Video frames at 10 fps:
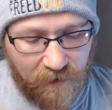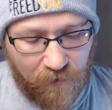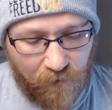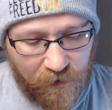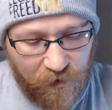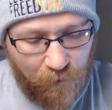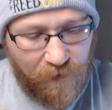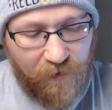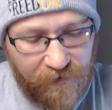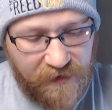when you
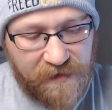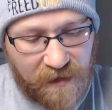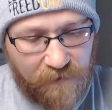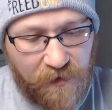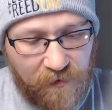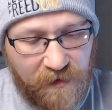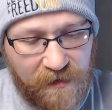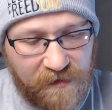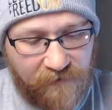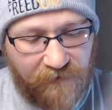build these
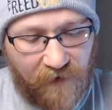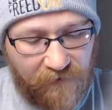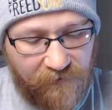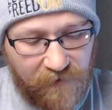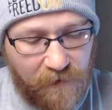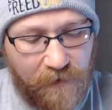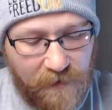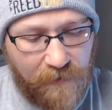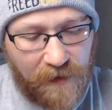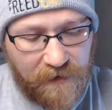communities of
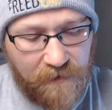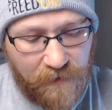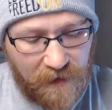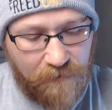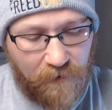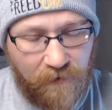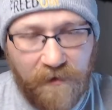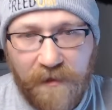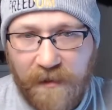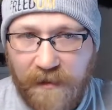liberty-minded people,
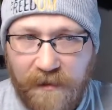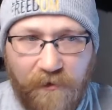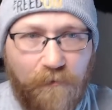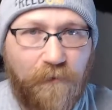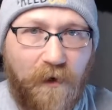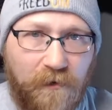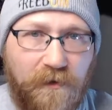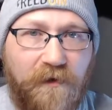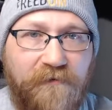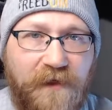part
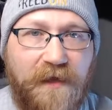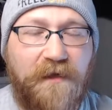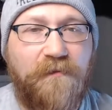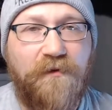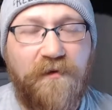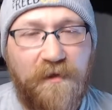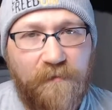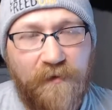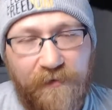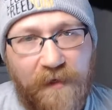of that community
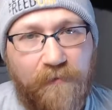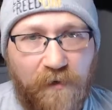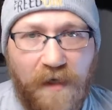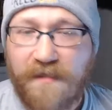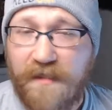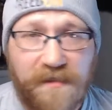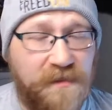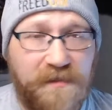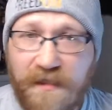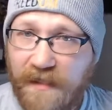building process
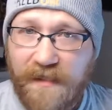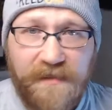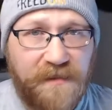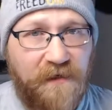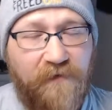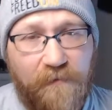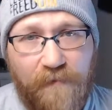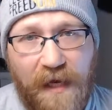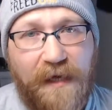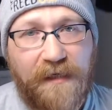is it's giving
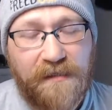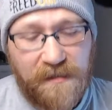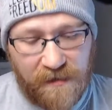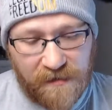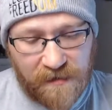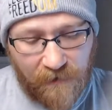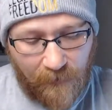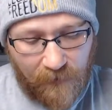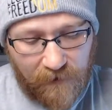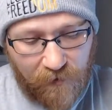back. It's
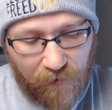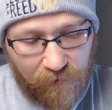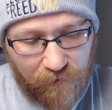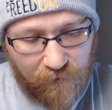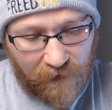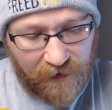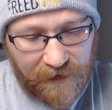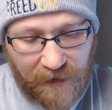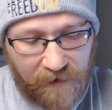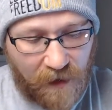and
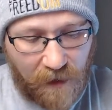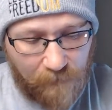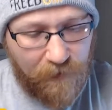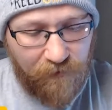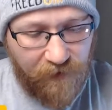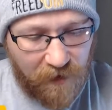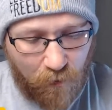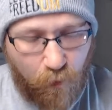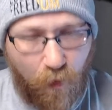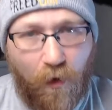again, not building a
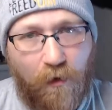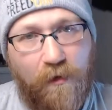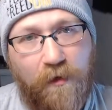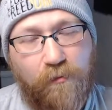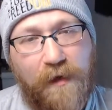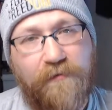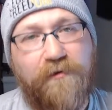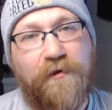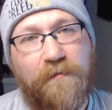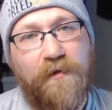wall around
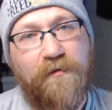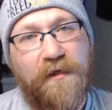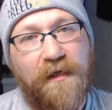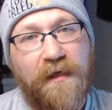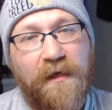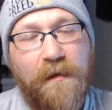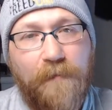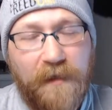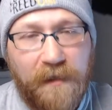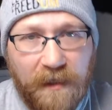your community,
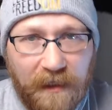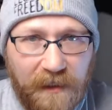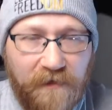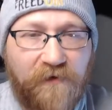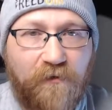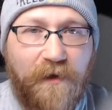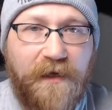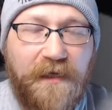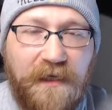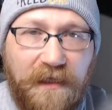but
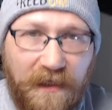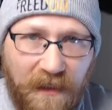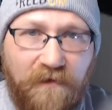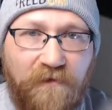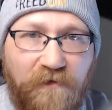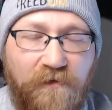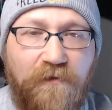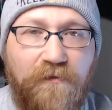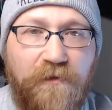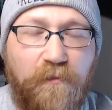integrating it
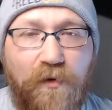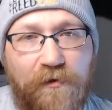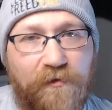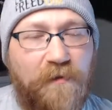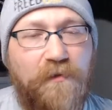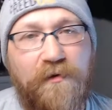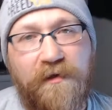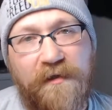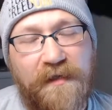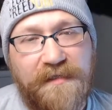into the broader
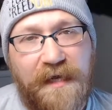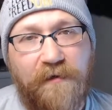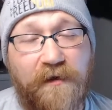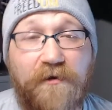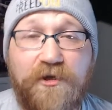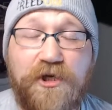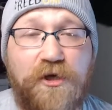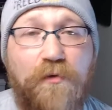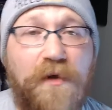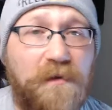community that's out there and
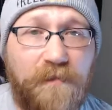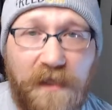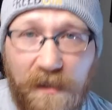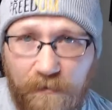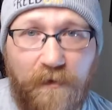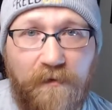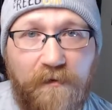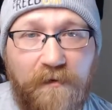showing people